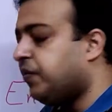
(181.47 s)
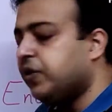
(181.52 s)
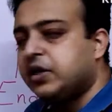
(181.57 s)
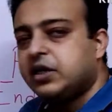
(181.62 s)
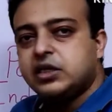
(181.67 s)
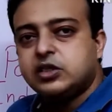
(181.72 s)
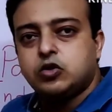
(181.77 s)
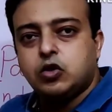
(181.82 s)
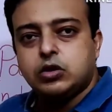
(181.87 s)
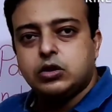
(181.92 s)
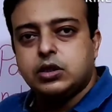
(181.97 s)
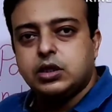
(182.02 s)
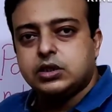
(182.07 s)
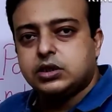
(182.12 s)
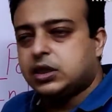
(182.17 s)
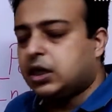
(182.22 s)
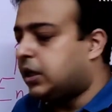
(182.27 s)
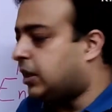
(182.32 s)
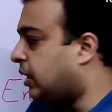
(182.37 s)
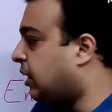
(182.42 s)
it is on the
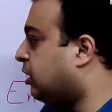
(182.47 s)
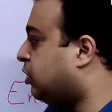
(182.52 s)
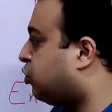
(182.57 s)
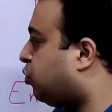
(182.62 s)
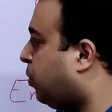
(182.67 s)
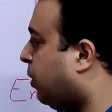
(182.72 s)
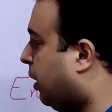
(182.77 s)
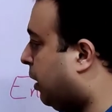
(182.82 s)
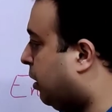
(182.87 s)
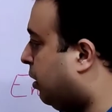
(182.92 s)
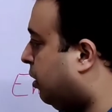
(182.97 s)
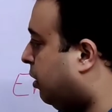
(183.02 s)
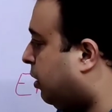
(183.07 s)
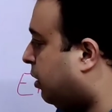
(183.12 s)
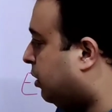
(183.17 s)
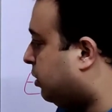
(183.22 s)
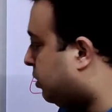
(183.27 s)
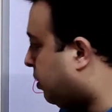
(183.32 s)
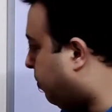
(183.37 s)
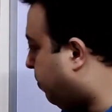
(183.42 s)
starting square.
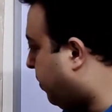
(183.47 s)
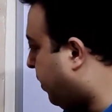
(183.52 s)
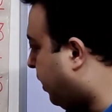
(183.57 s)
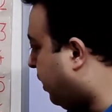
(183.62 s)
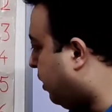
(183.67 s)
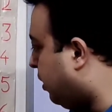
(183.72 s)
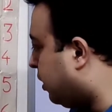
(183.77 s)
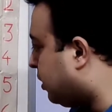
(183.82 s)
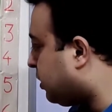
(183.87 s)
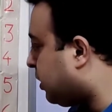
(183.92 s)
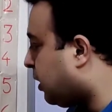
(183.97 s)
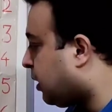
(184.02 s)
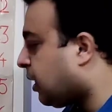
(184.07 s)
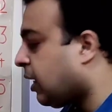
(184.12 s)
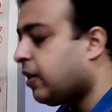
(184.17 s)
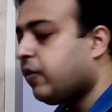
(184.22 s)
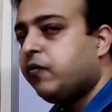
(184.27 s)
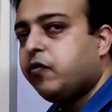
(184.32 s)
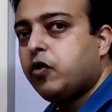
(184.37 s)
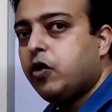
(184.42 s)
Some beginners
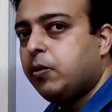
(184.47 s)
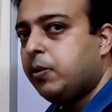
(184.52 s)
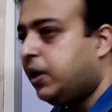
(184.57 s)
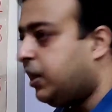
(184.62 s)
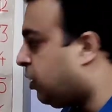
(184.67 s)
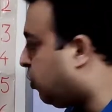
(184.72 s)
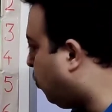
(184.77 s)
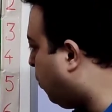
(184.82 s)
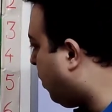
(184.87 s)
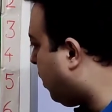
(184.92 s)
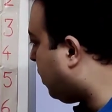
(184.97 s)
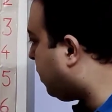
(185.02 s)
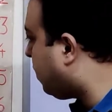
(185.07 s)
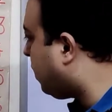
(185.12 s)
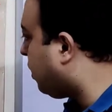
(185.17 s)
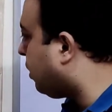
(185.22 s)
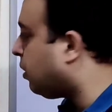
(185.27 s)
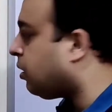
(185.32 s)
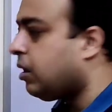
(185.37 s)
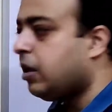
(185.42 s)
attack from e2 and
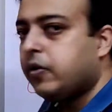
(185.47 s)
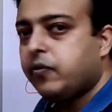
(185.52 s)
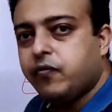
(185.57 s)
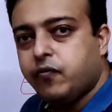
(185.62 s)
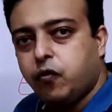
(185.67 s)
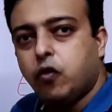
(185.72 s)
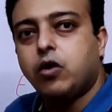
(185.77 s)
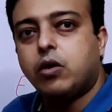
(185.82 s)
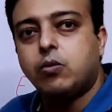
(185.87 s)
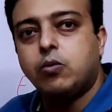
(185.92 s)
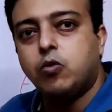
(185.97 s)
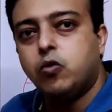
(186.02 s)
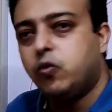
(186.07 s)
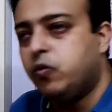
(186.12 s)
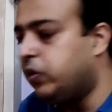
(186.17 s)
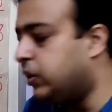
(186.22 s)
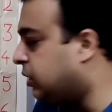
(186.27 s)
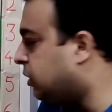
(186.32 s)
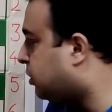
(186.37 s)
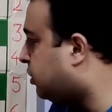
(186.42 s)
then the f4 move
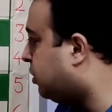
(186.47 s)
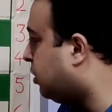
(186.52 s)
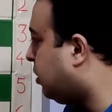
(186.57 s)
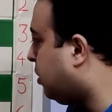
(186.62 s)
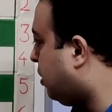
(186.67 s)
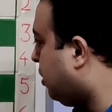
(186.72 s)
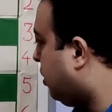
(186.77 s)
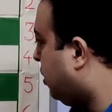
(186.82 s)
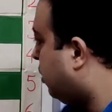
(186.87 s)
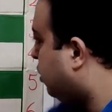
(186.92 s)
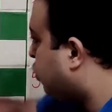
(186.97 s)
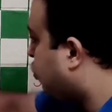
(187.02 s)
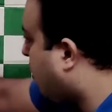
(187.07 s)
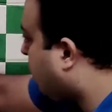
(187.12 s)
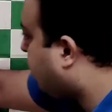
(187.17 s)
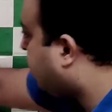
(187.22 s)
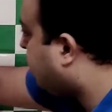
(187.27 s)
wins. So